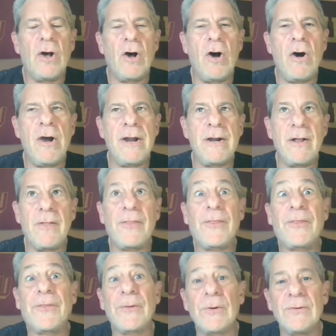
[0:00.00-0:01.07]
On
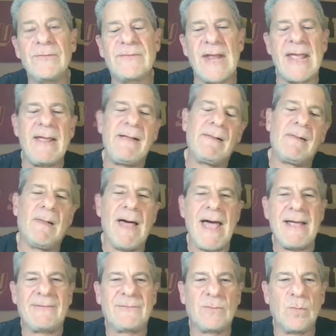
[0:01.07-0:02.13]
Thursday
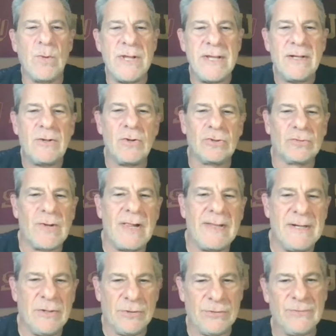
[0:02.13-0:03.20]
last week, Coach
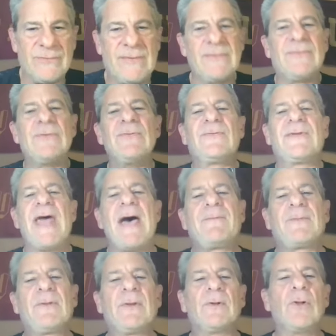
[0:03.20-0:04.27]
Riley introduced his new
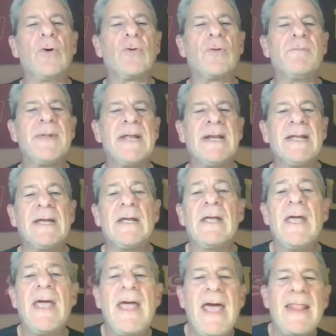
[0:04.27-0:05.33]
staff to the local media,
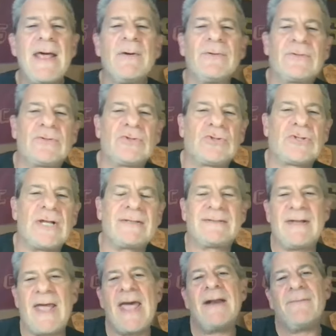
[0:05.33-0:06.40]
and that was
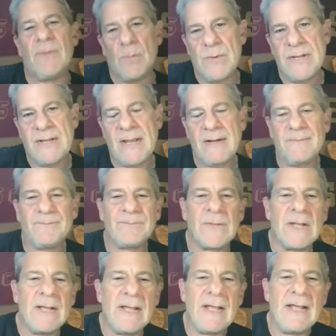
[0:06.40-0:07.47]
just ahead of the weekend.
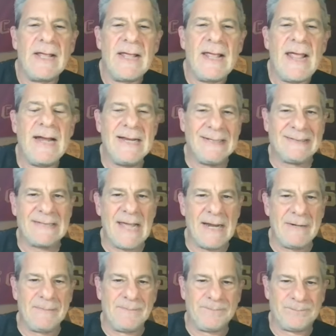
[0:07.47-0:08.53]
And he
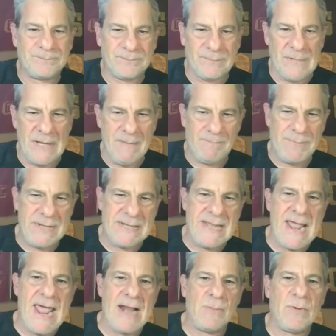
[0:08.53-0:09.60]
said it
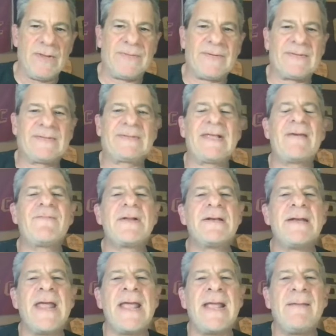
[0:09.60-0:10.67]
began with
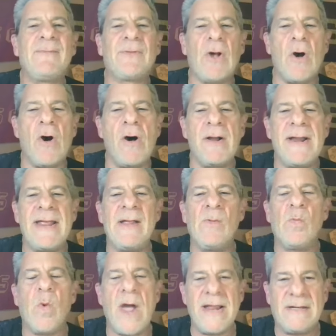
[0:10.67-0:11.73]
7 names on a
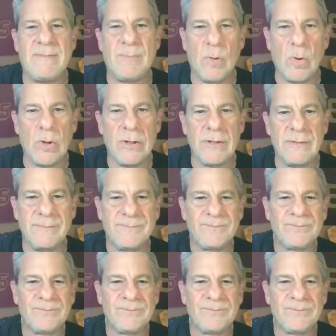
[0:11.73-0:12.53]
whiteboard.